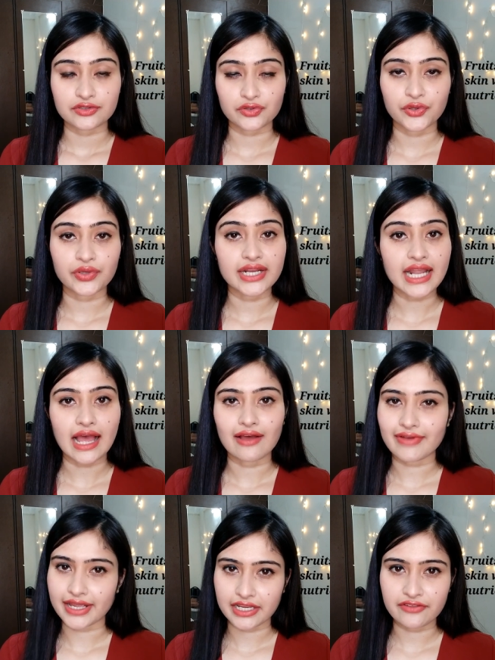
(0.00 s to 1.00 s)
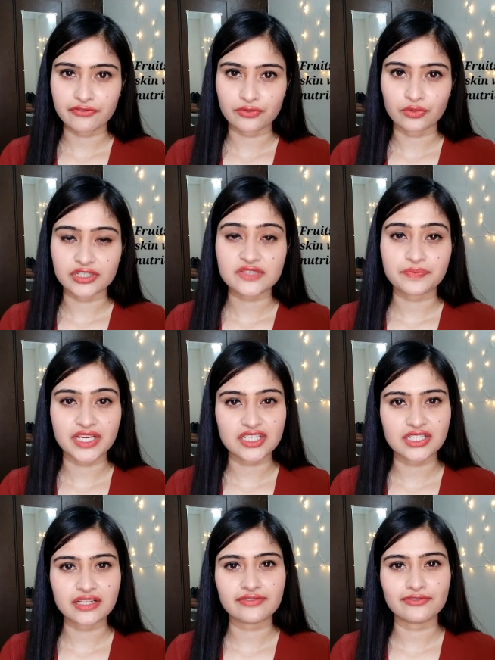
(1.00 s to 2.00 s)
So you can have any fruits,
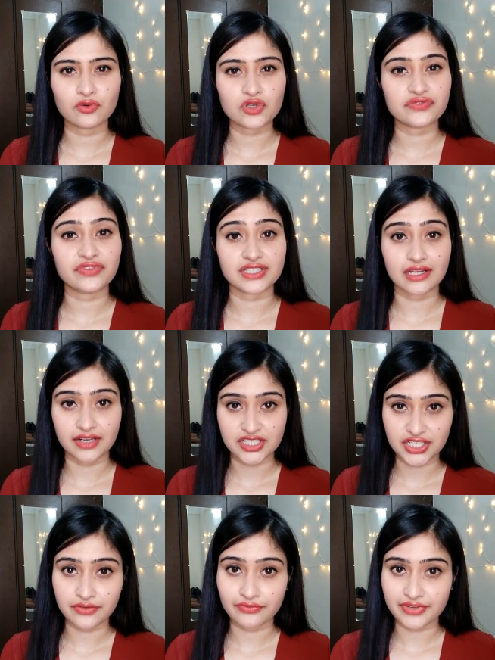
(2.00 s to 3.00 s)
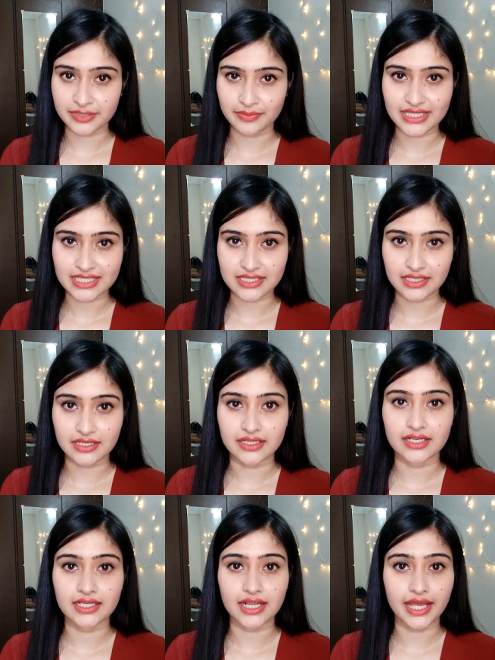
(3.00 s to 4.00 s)
especially fruits which are rich in vitamin C,
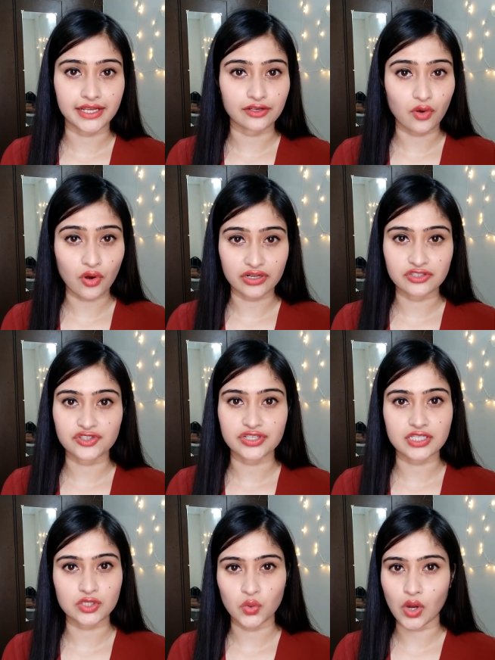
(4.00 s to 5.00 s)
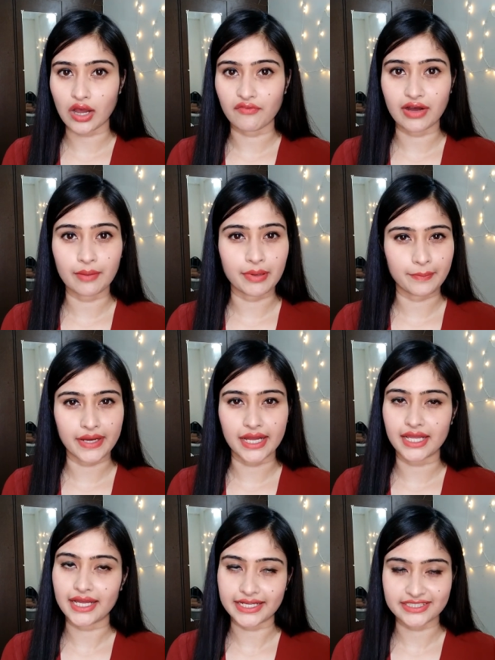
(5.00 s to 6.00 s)
like oranges, guava,
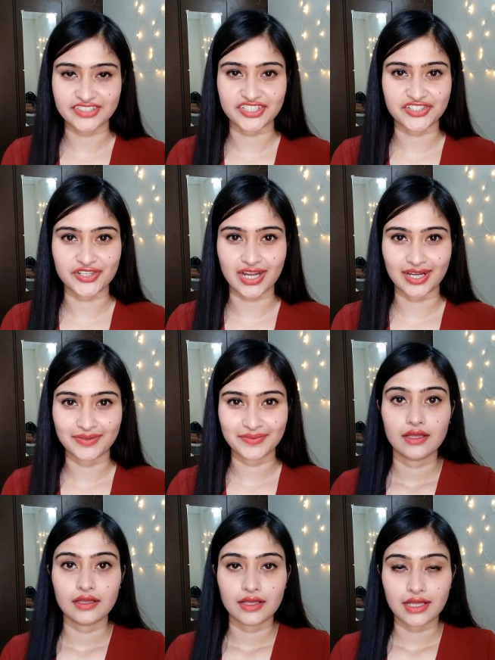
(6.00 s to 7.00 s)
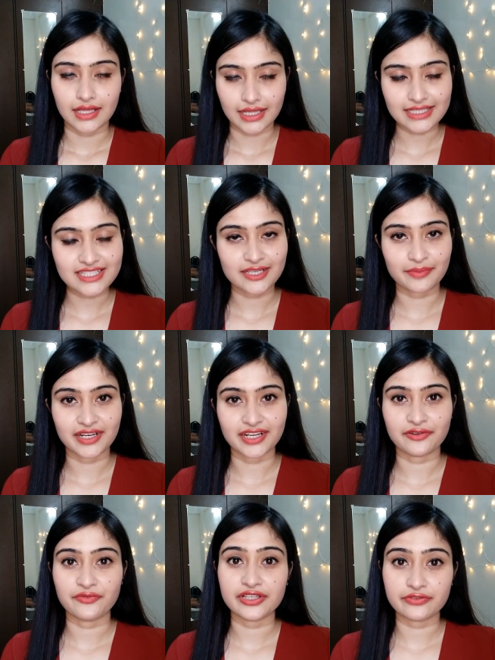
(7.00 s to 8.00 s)
papaya, et cetera. And
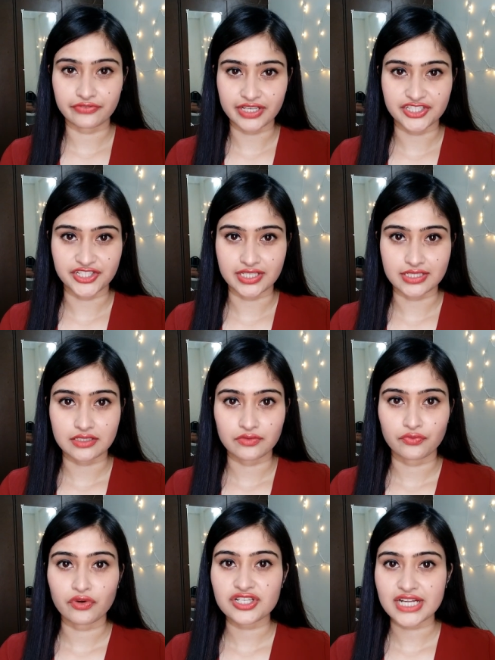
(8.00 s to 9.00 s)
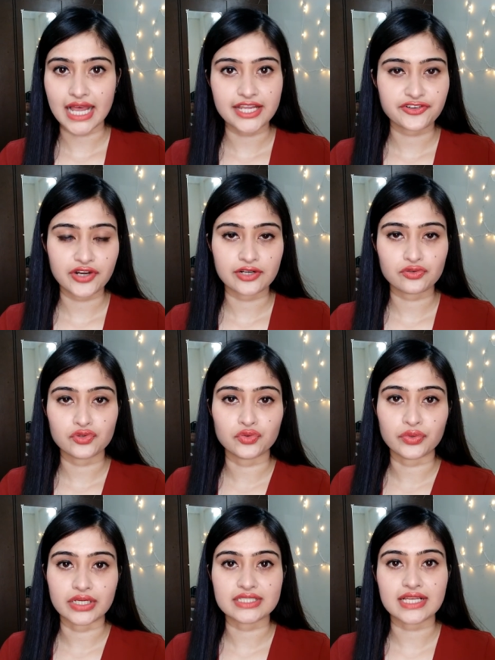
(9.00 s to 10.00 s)
similar with veggies, what I try to
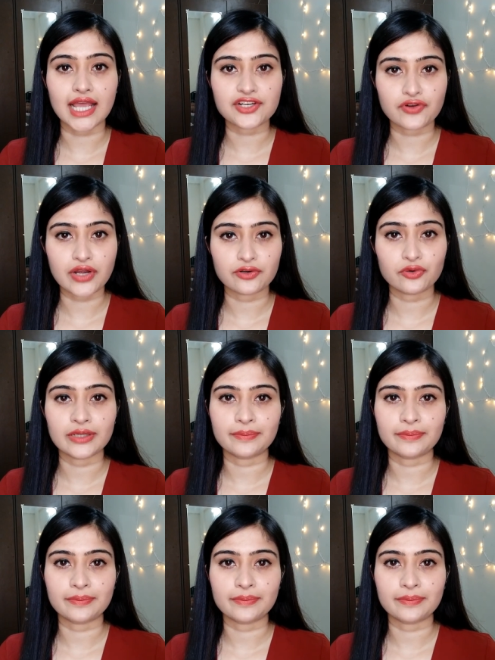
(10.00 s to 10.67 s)
do is I try to